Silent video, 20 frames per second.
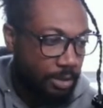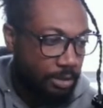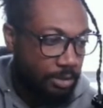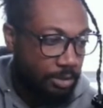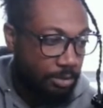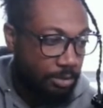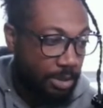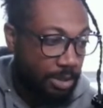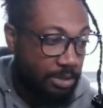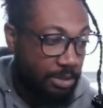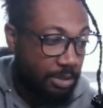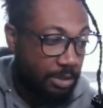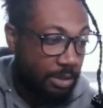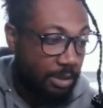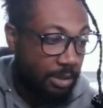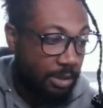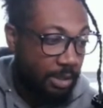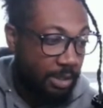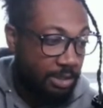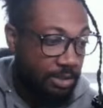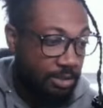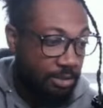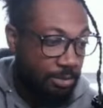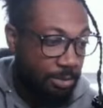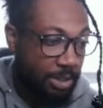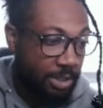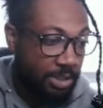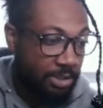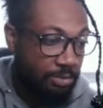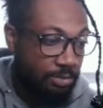So basically, the last two
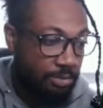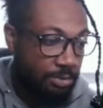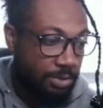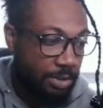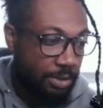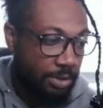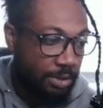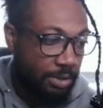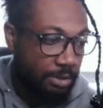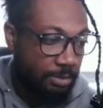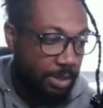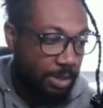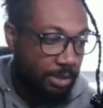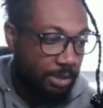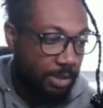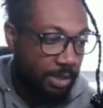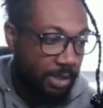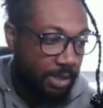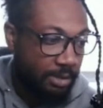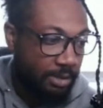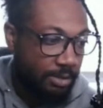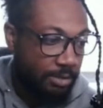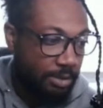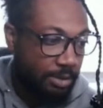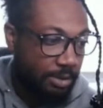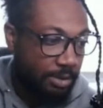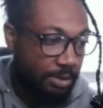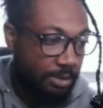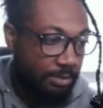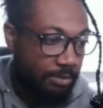pages was talking about
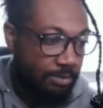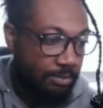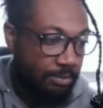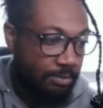how